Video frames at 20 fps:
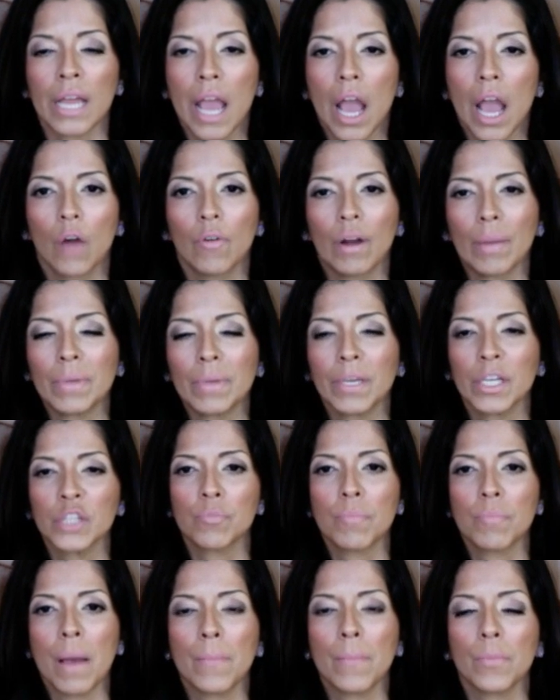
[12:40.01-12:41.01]
All right, because
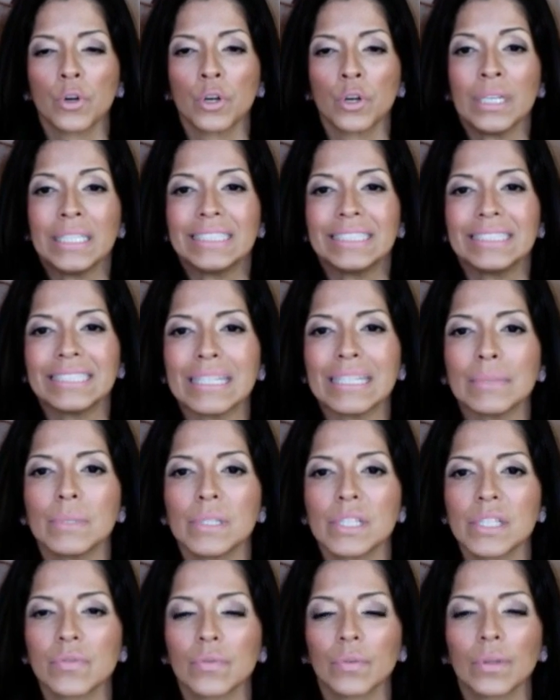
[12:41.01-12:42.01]
remember,
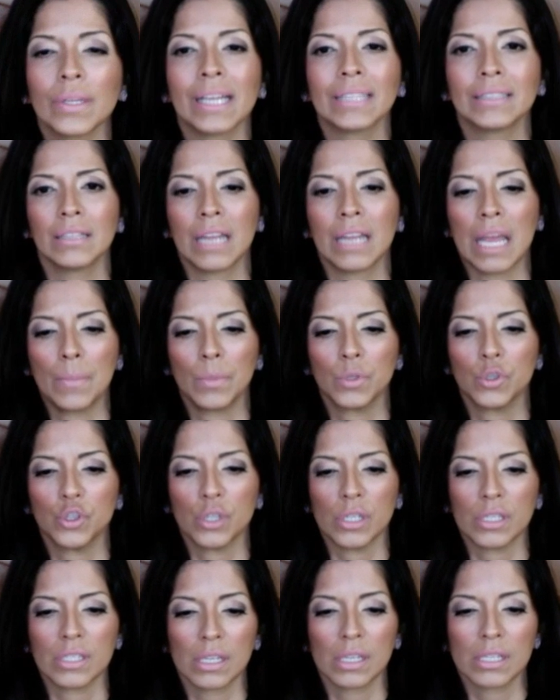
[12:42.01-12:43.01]
demons flee at the name of
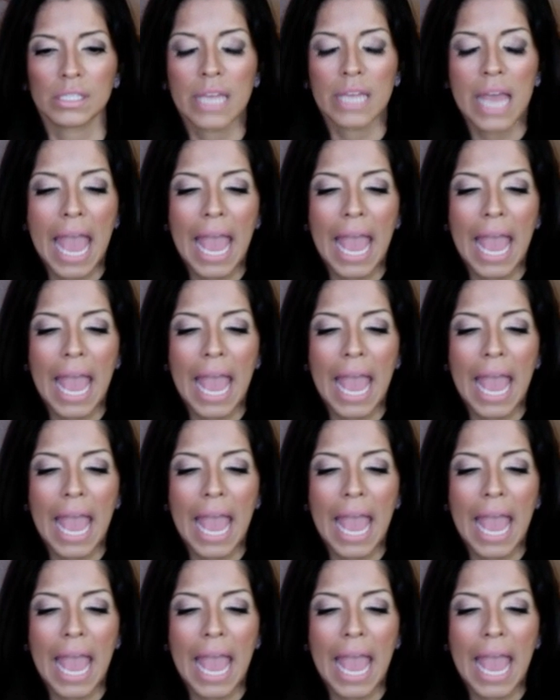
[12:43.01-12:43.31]
Jesus.